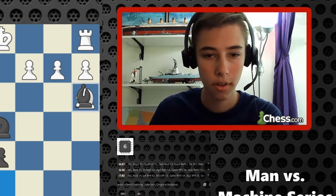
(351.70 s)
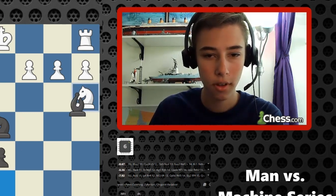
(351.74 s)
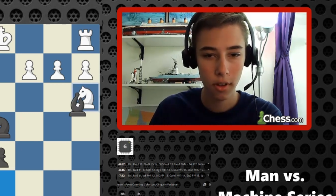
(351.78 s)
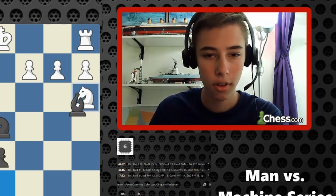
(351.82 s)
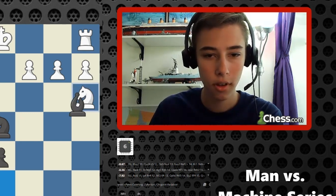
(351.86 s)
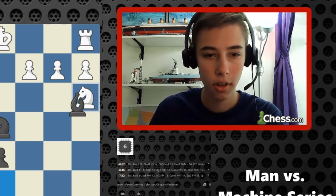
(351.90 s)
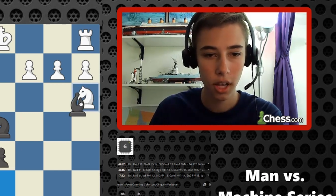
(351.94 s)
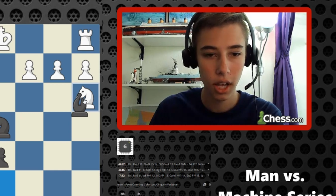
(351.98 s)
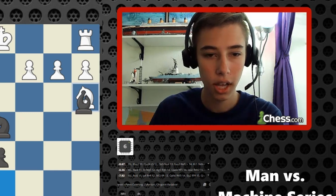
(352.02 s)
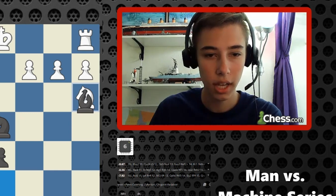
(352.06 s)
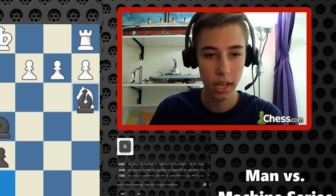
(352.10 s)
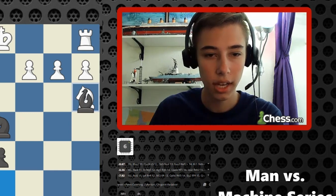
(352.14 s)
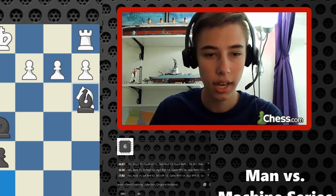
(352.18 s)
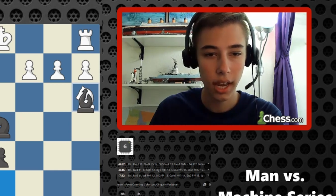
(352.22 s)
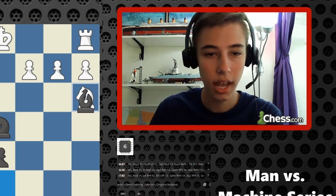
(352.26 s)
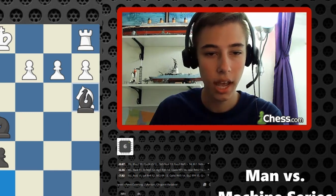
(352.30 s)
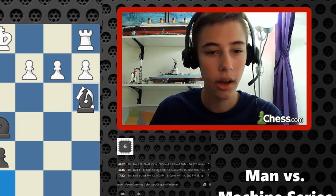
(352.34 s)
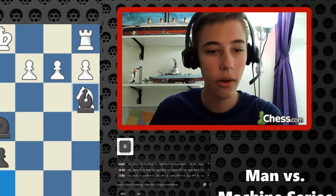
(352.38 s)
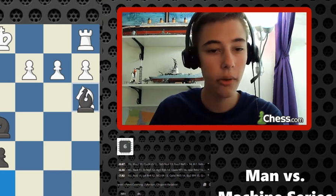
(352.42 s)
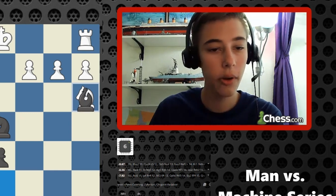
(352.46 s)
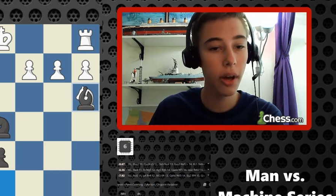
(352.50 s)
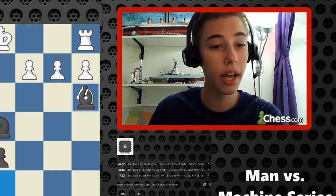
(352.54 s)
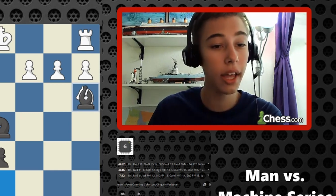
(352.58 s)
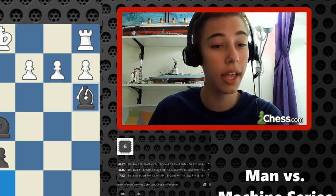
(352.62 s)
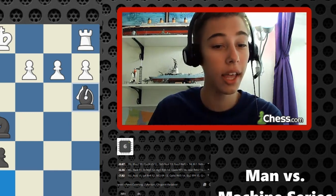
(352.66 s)
Okay,
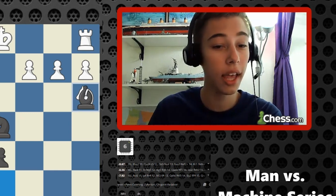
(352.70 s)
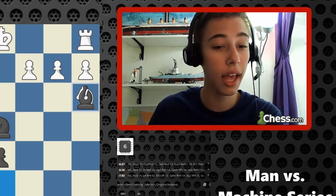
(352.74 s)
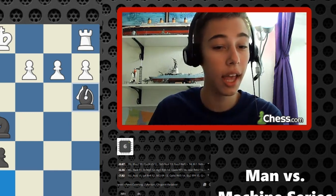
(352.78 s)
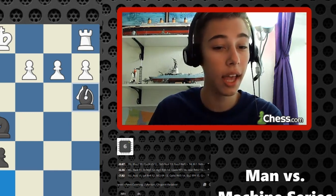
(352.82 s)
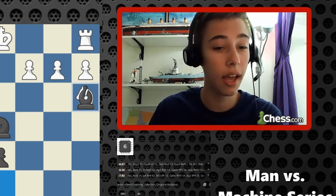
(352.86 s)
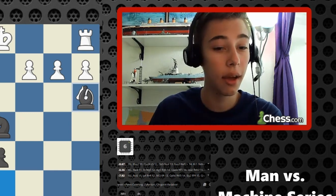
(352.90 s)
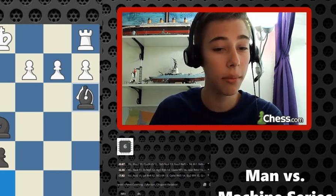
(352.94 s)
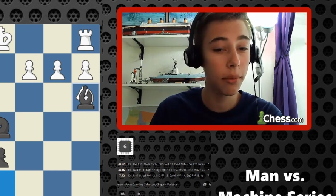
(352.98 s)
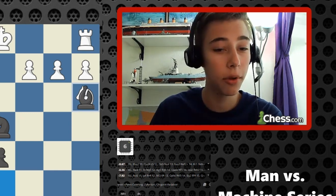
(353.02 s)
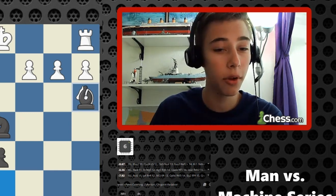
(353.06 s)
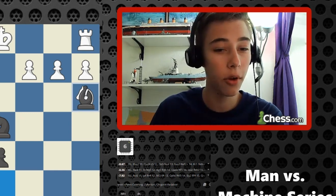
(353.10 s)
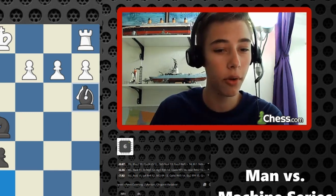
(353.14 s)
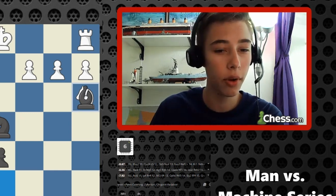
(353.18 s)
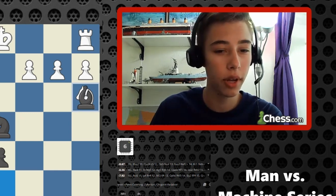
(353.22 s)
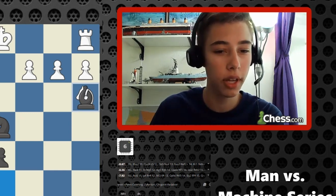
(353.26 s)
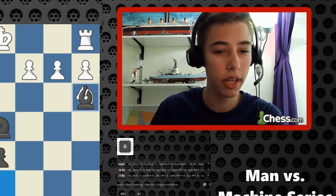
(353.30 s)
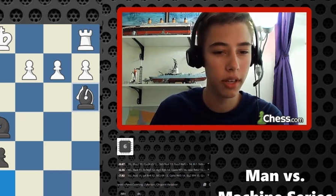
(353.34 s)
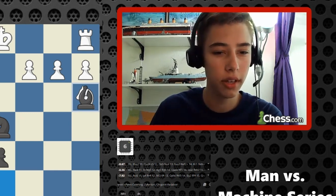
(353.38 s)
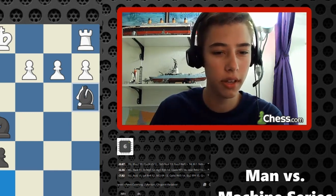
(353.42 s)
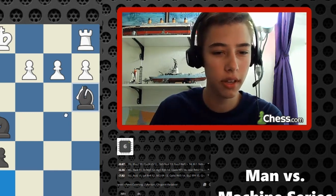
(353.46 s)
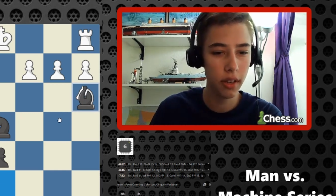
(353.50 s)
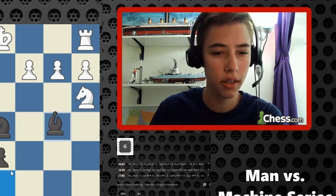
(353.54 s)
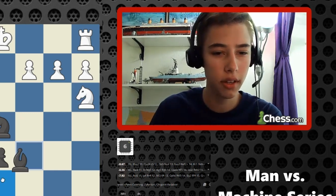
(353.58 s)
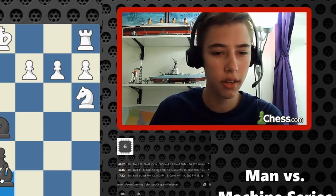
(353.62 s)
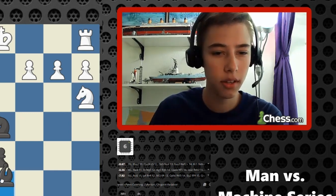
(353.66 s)
now I am
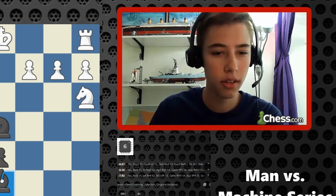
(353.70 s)
going